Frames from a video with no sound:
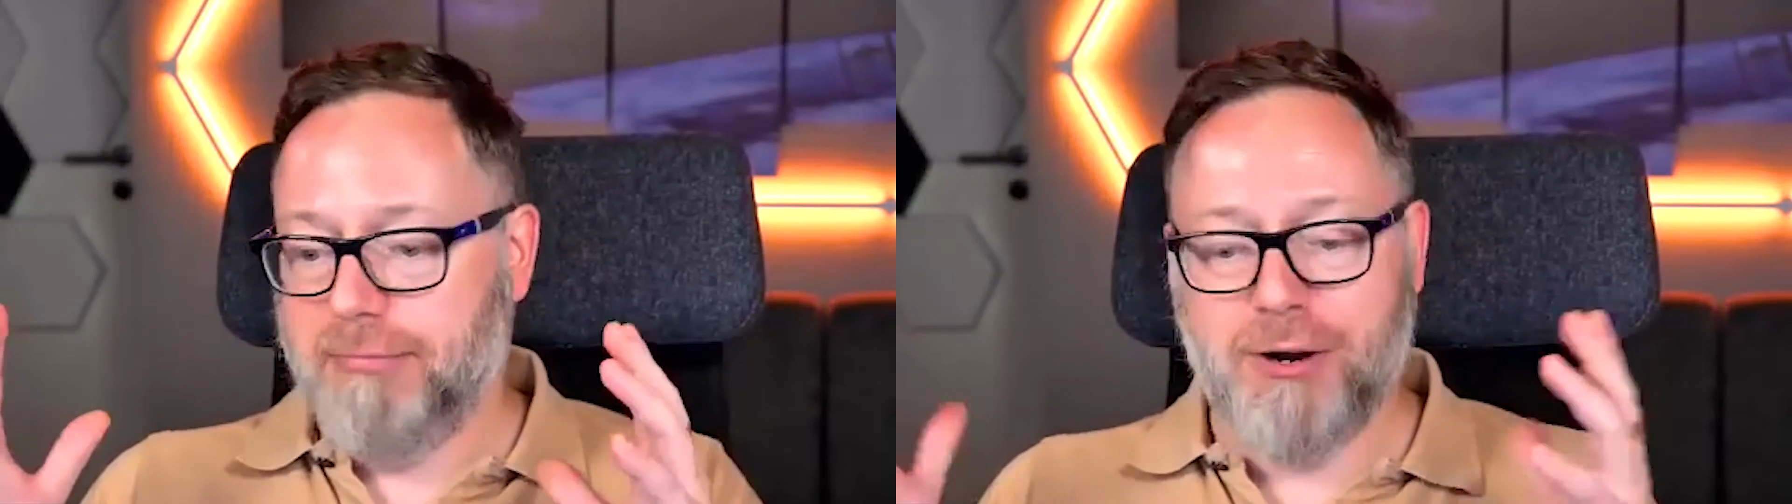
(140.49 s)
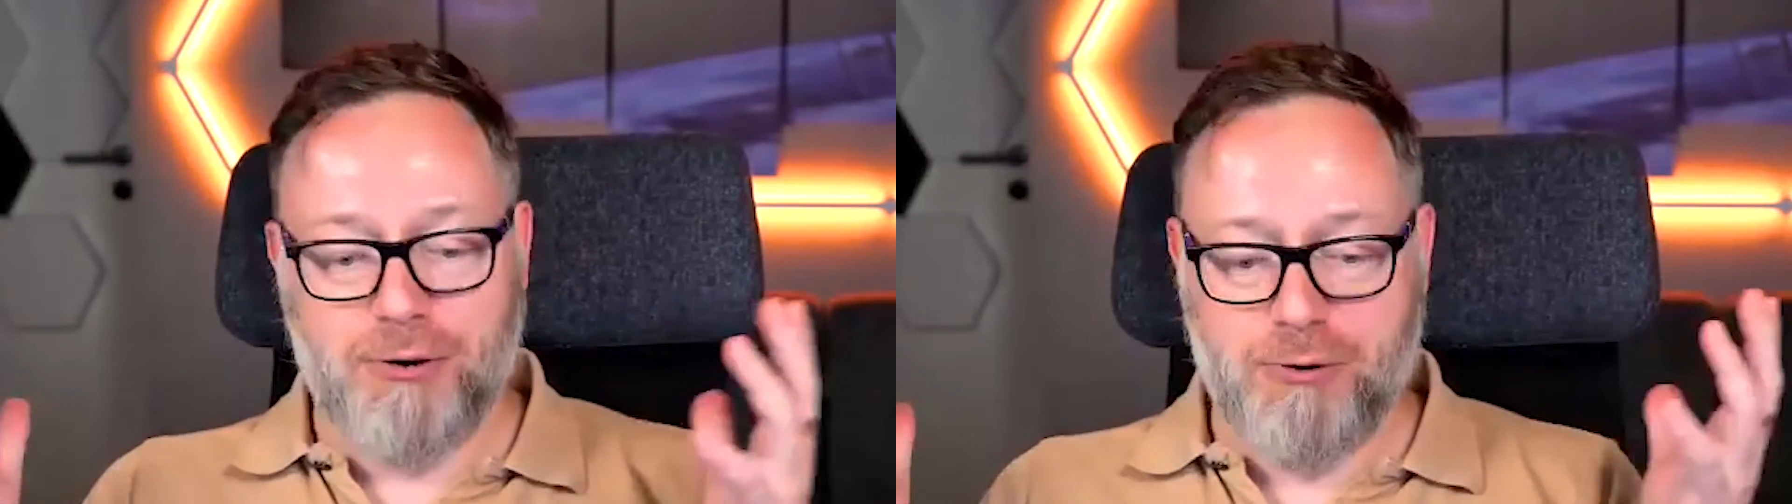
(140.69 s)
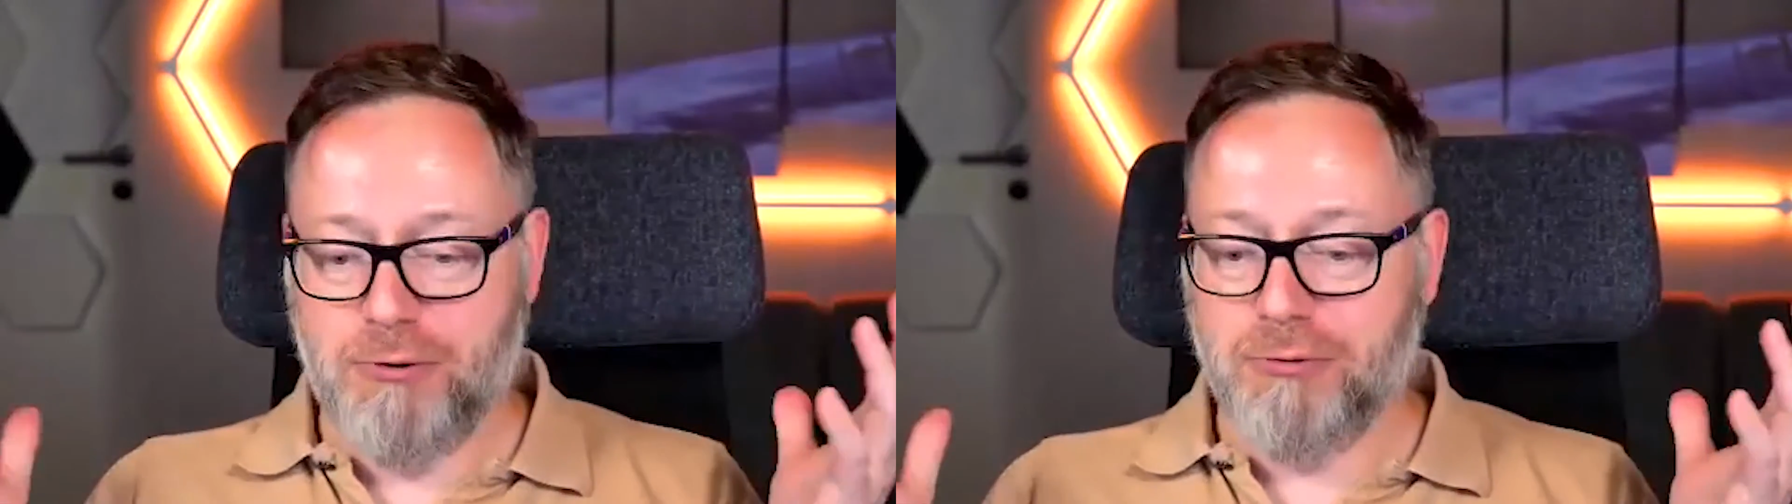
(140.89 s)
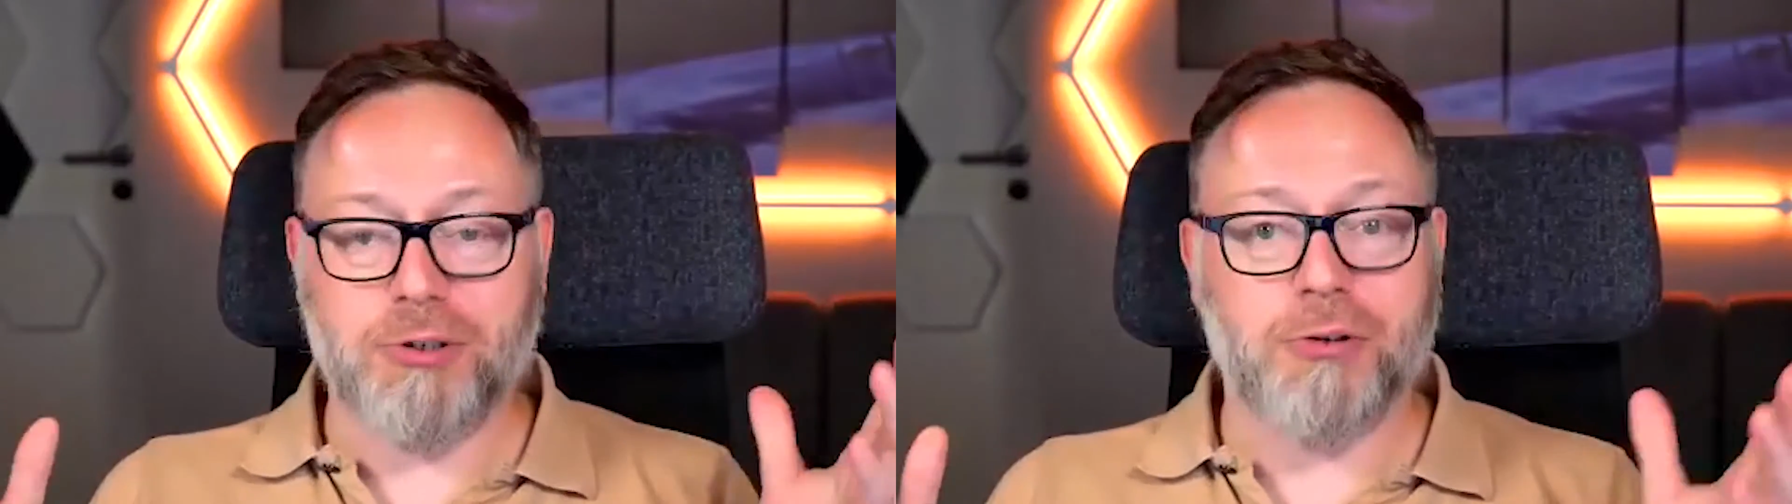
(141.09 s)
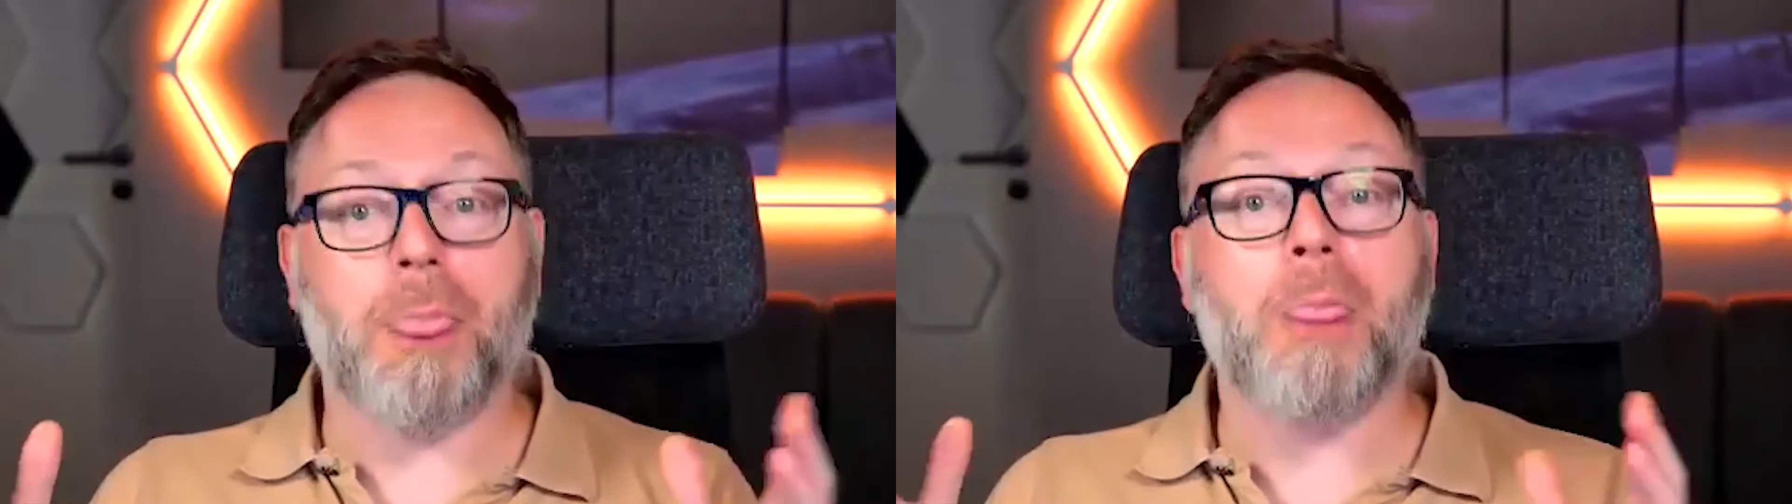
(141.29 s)

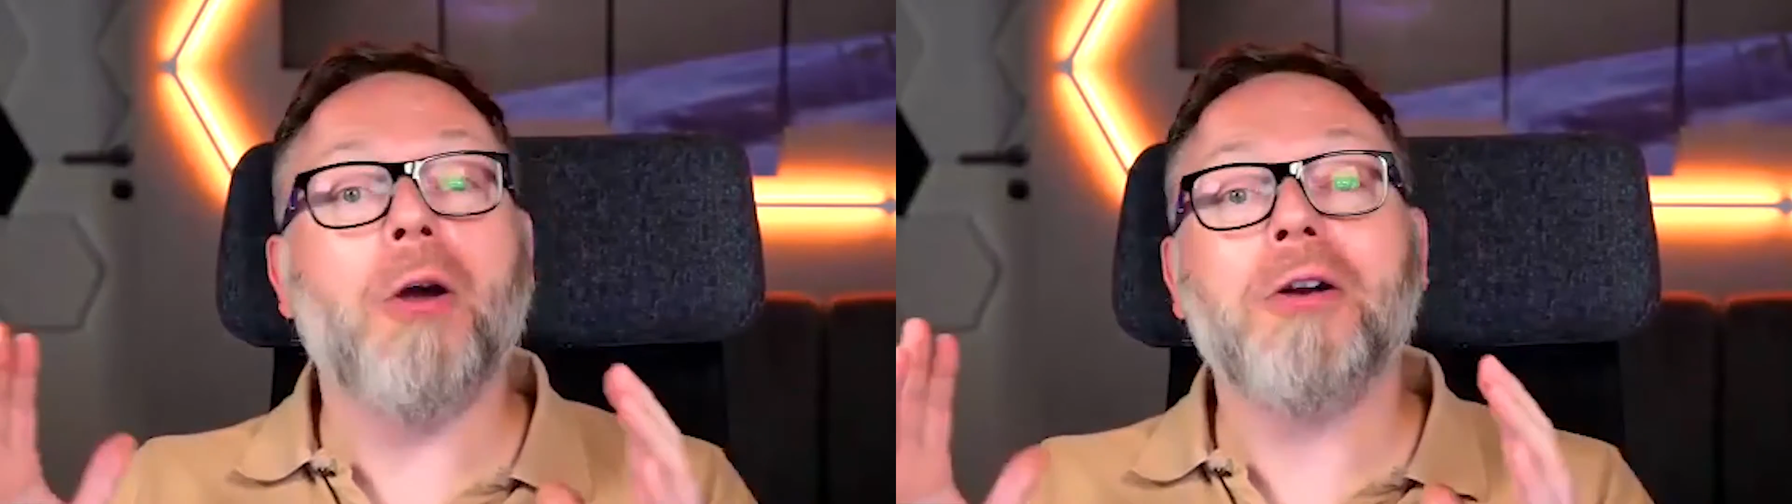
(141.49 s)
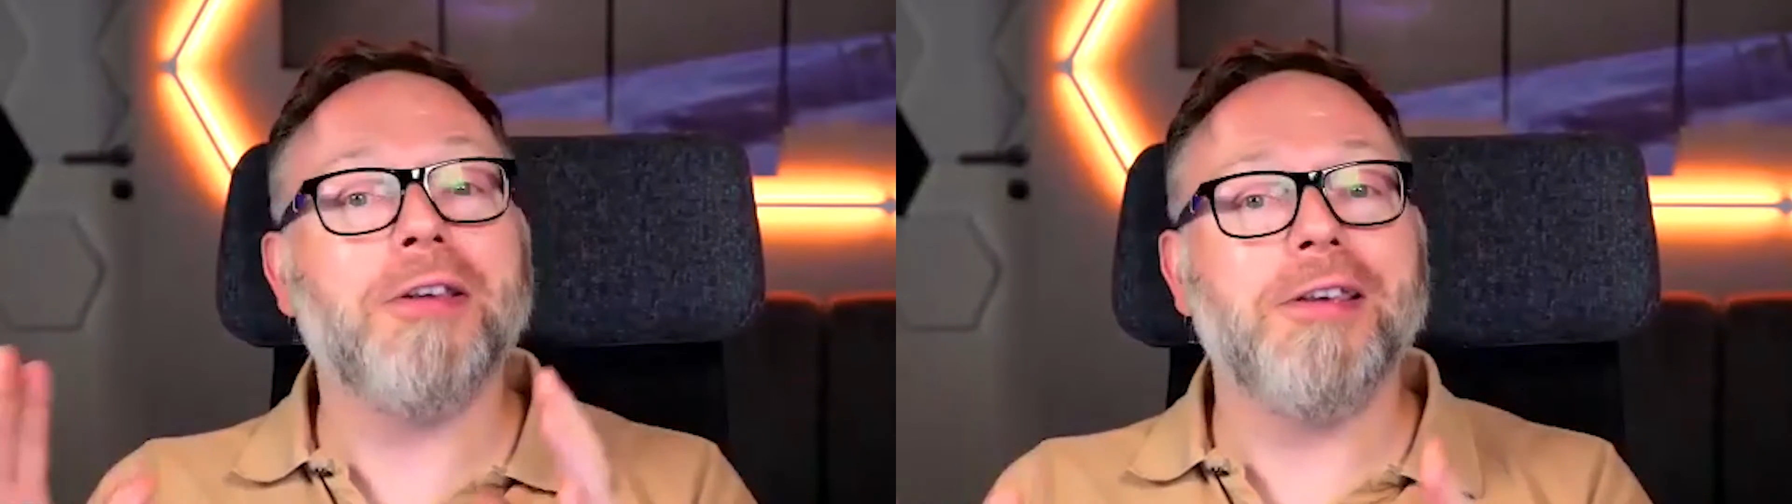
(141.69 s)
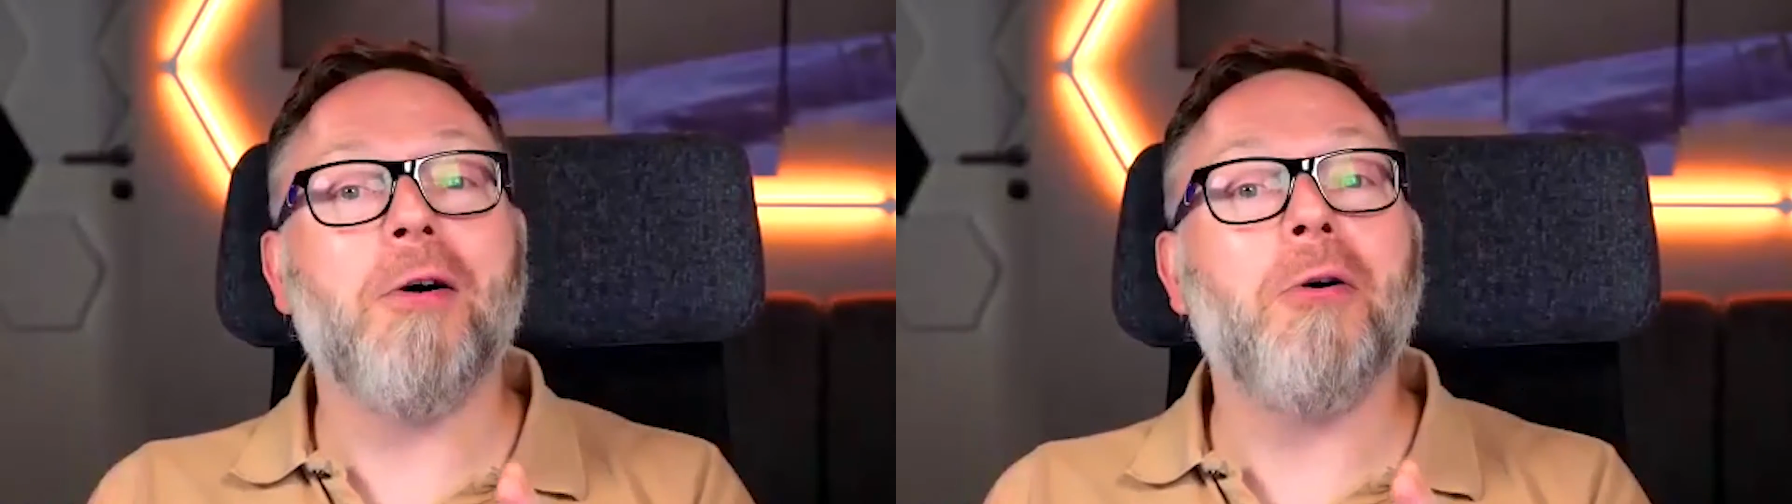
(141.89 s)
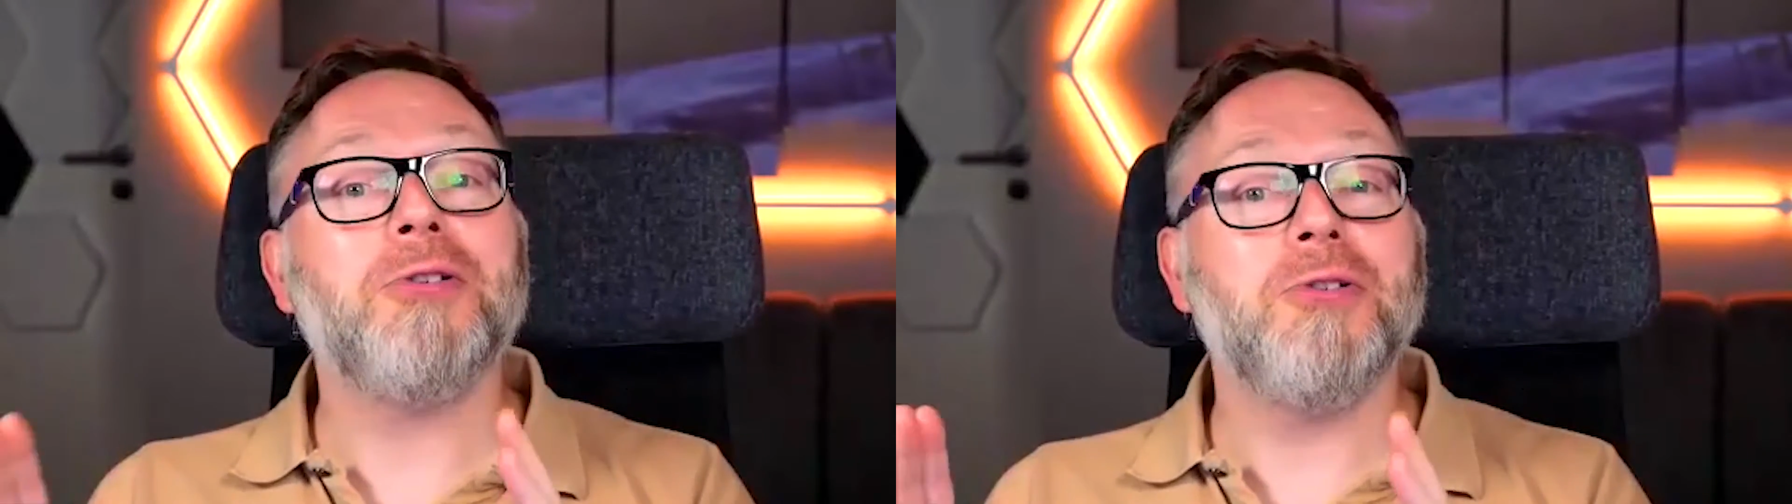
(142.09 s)
30-year-old